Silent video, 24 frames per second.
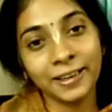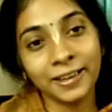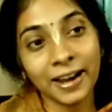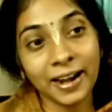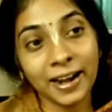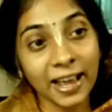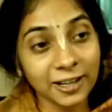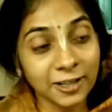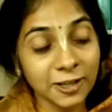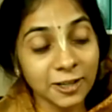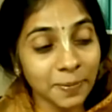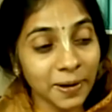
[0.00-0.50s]

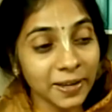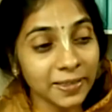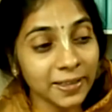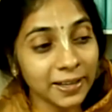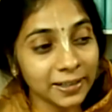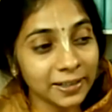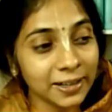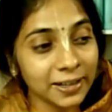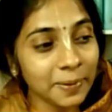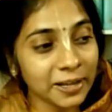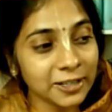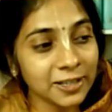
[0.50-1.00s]
And actually, by
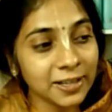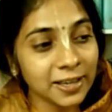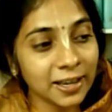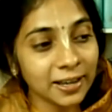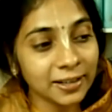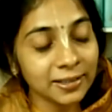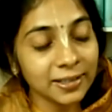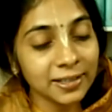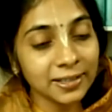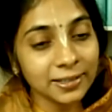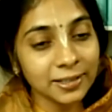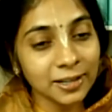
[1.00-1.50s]
that time,
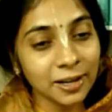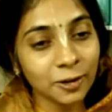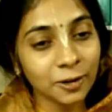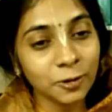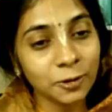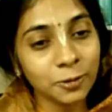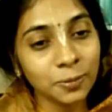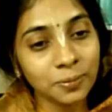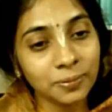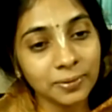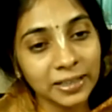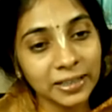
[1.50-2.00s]
Haridas
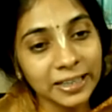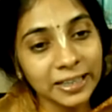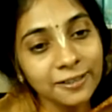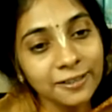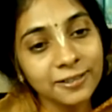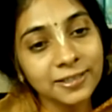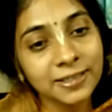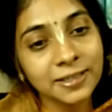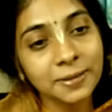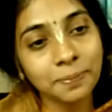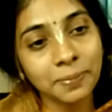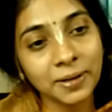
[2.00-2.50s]
Chakra
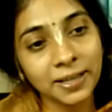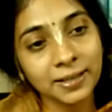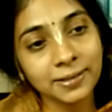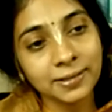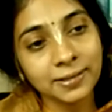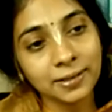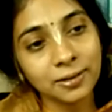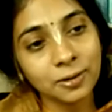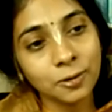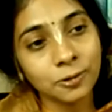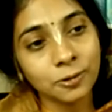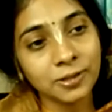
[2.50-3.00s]
leaves the place
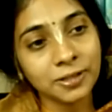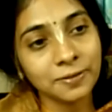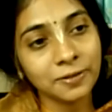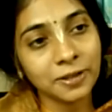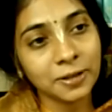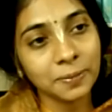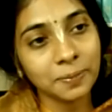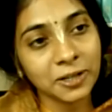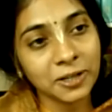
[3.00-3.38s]
and goes away.